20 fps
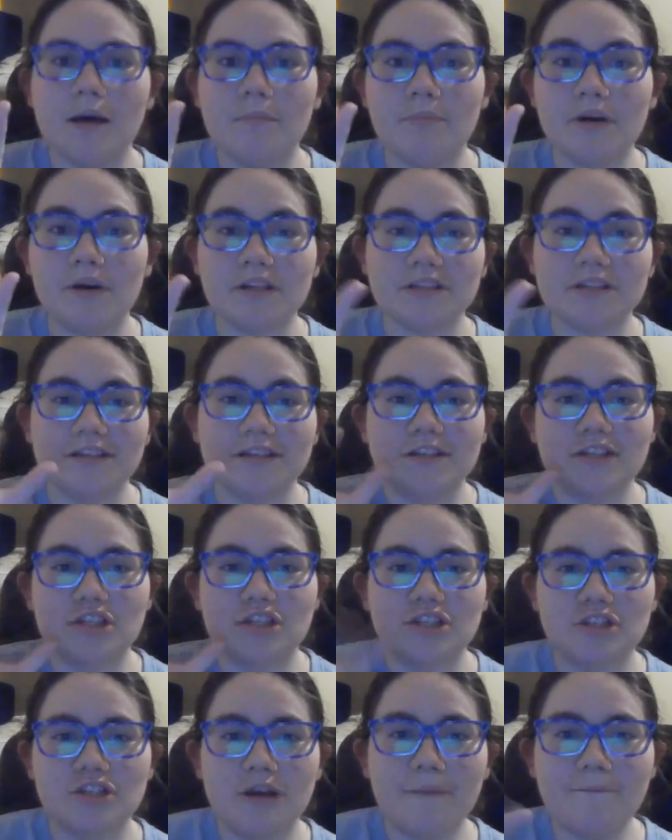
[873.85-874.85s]
But
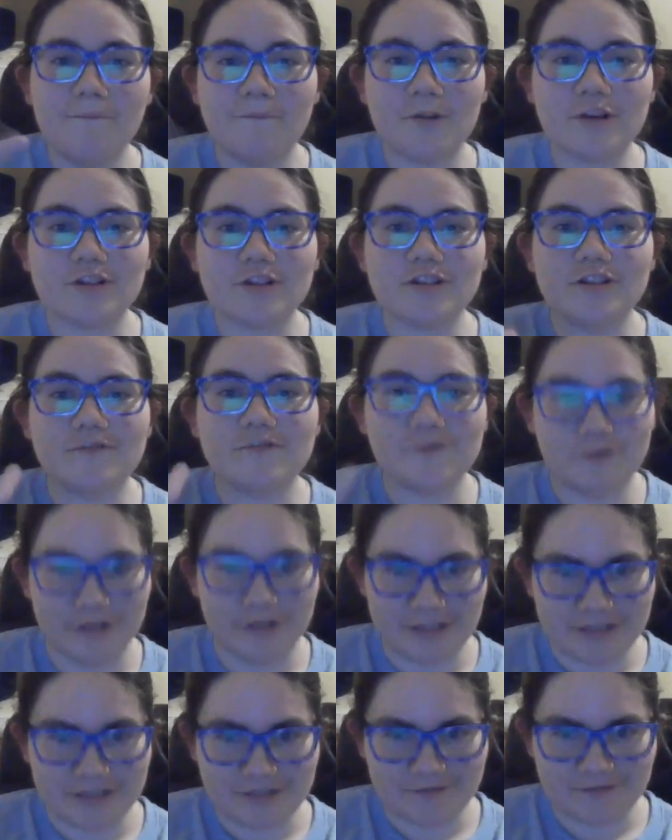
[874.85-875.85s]
some version of
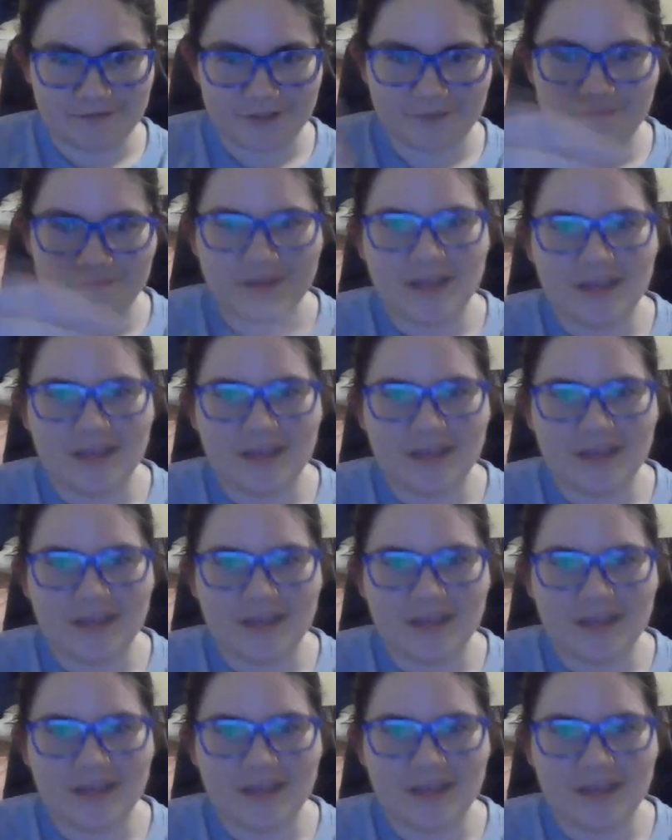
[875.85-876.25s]
Quicksilver,